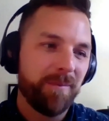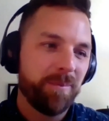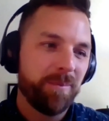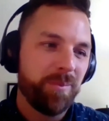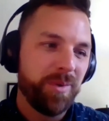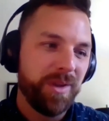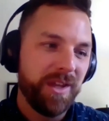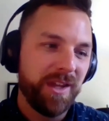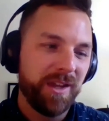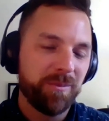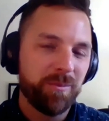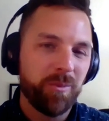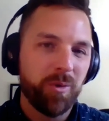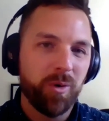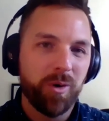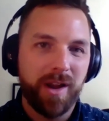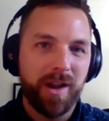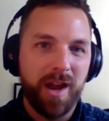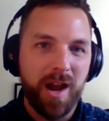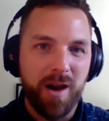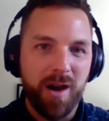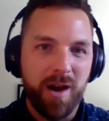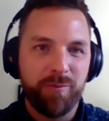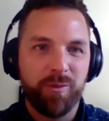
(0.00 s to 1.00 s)
being more
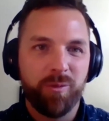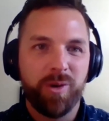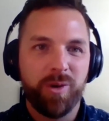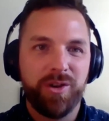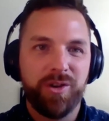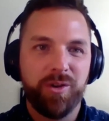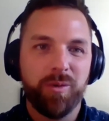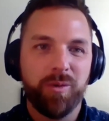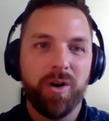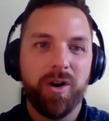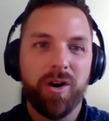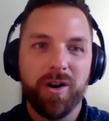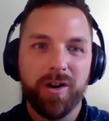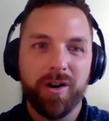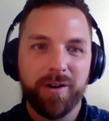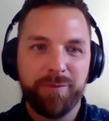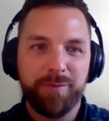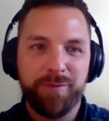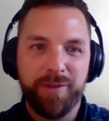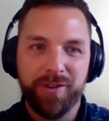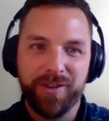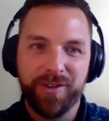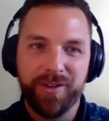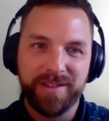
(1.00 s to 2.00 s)
careful when you are
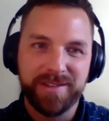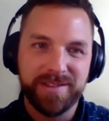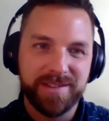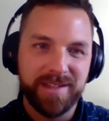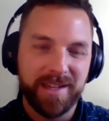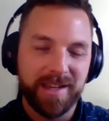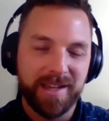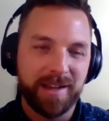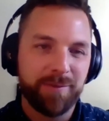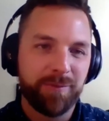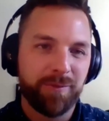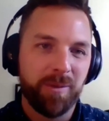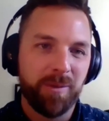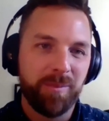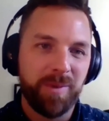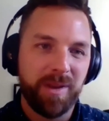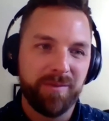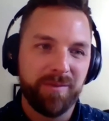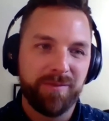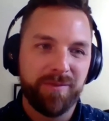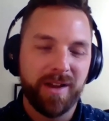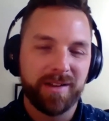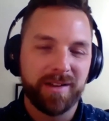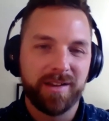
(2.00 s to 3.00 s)
feeling sick from
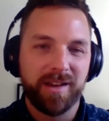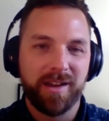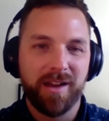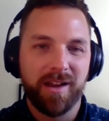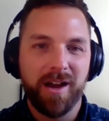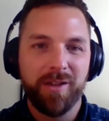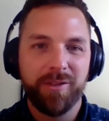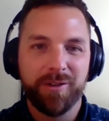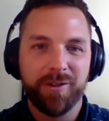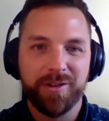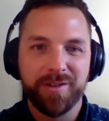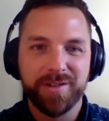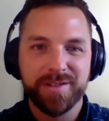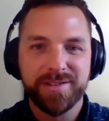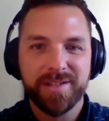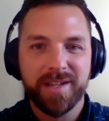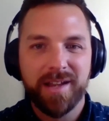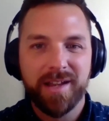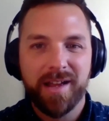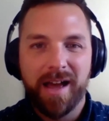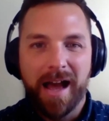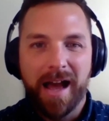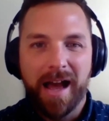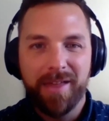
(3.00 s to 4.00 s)
infecting others.
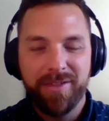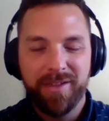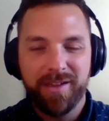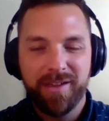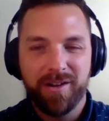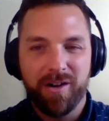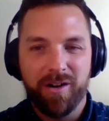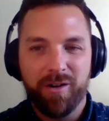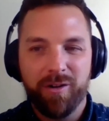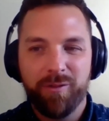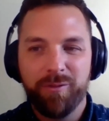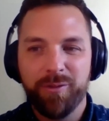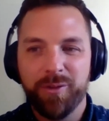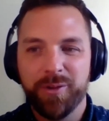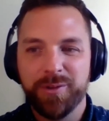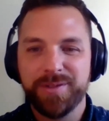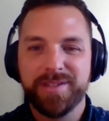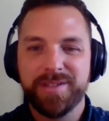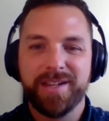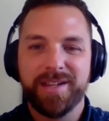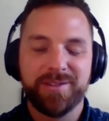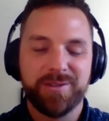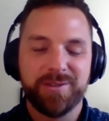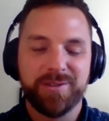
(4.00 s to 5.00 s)
I think all those
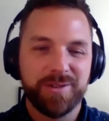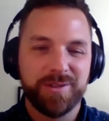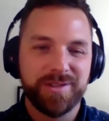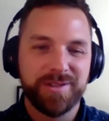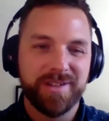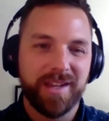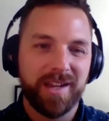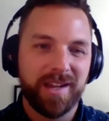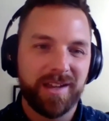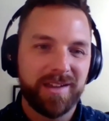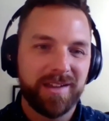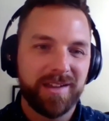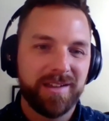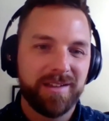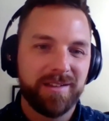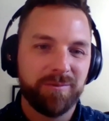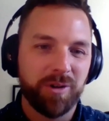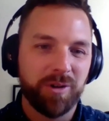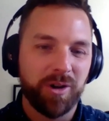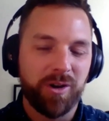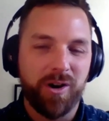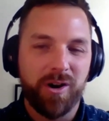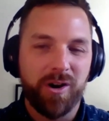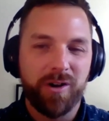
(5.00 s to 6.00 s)
things are just like,
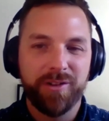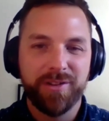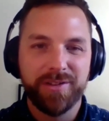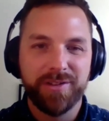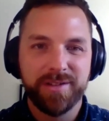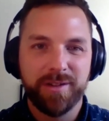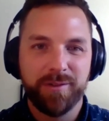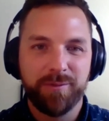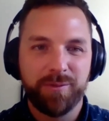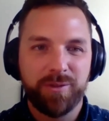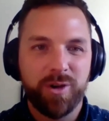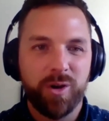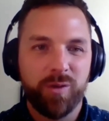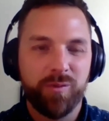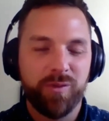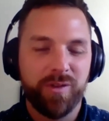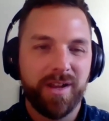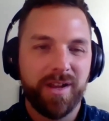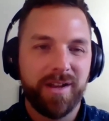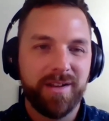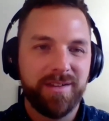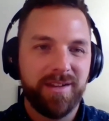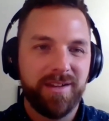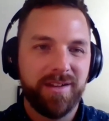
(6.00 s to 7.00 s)
regardless of
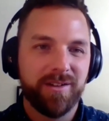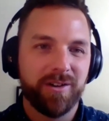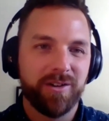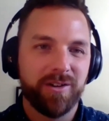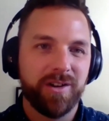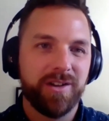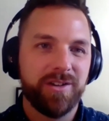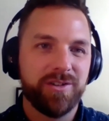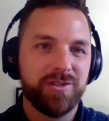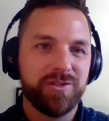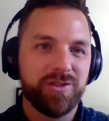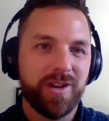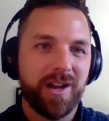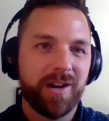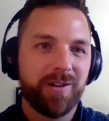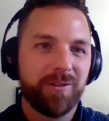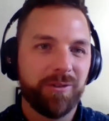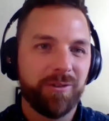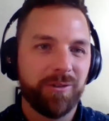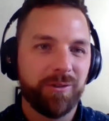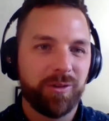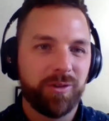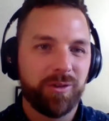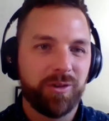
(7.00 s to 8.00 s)
COVID-19, are in
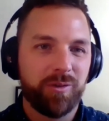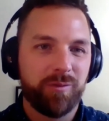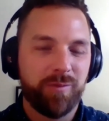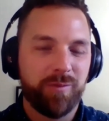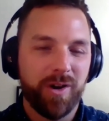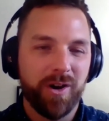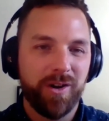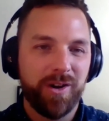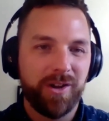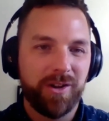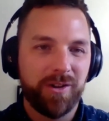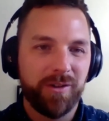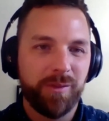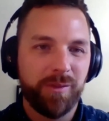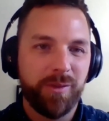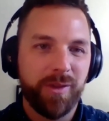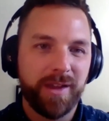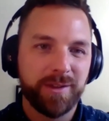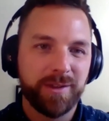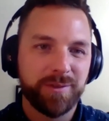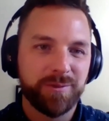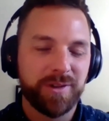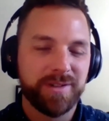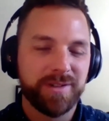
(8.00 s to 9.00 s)
general very good
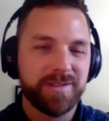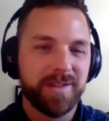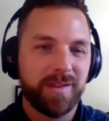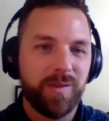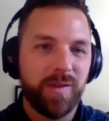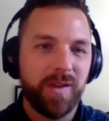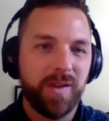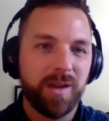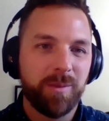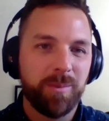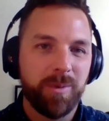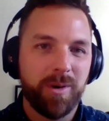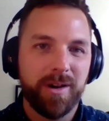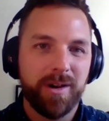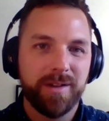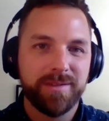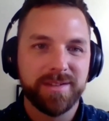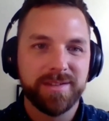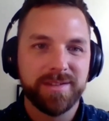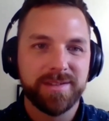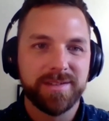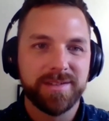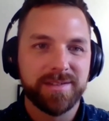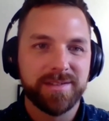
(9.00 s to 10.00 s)
things for us to think about as
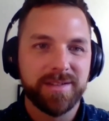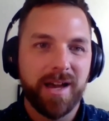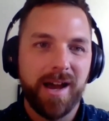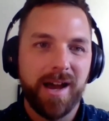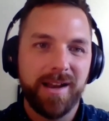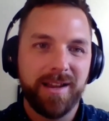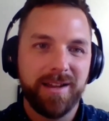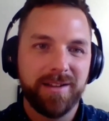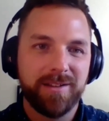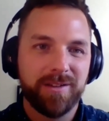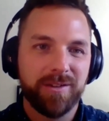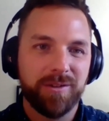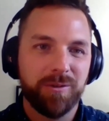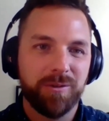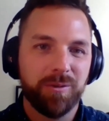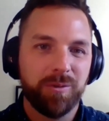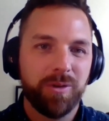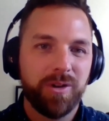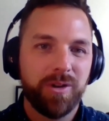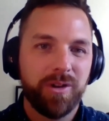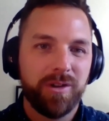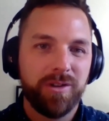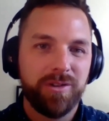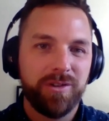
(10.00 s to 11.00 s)
a society to
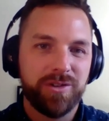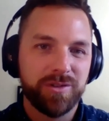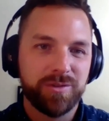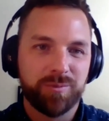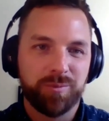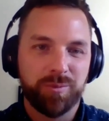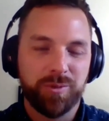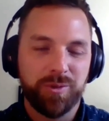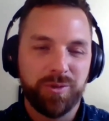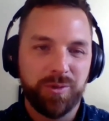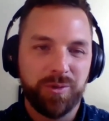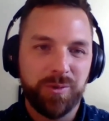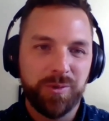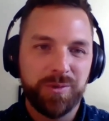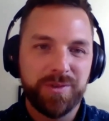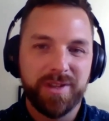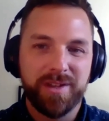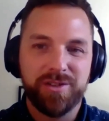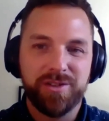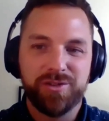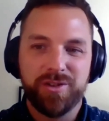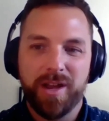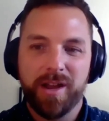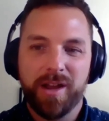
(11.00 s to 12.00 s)
just reduce
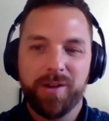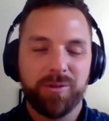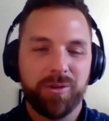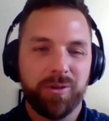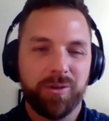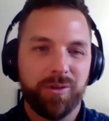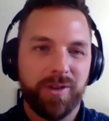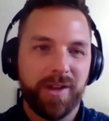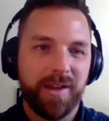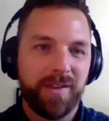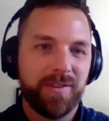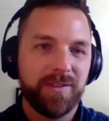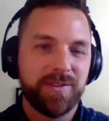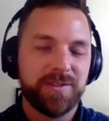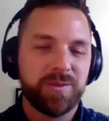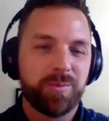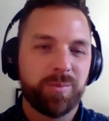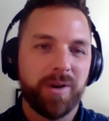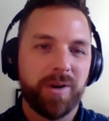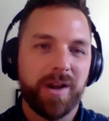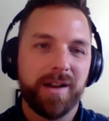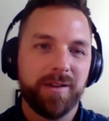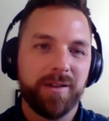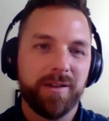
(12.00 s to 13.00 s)
in general, like the
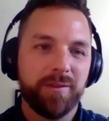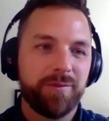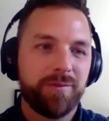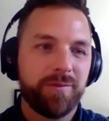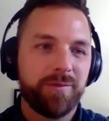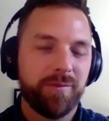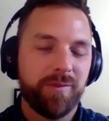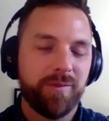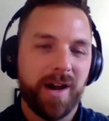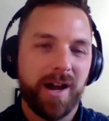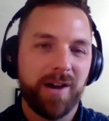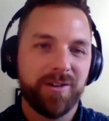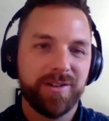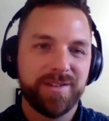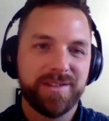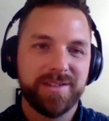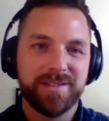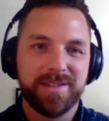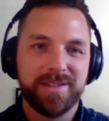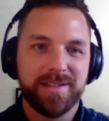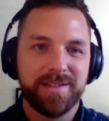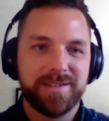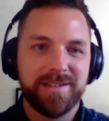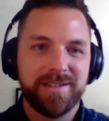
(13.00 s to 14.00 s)
spread of
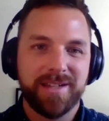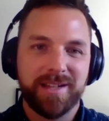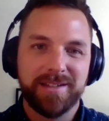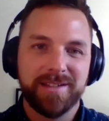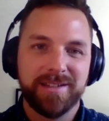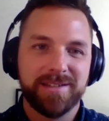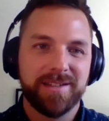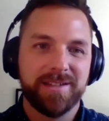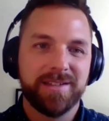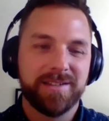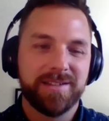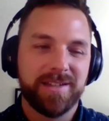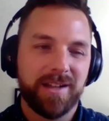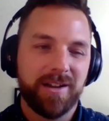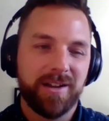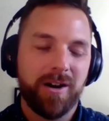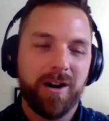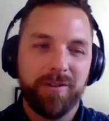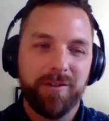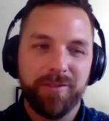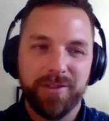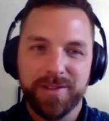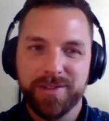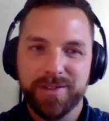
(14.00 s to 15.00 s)
viruses and sicknesses, and
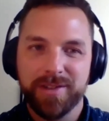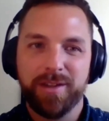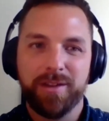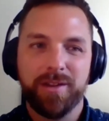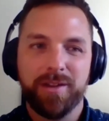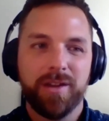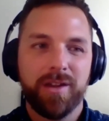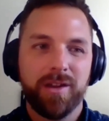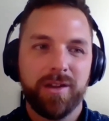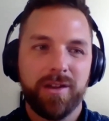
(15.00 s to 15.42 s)
obviously,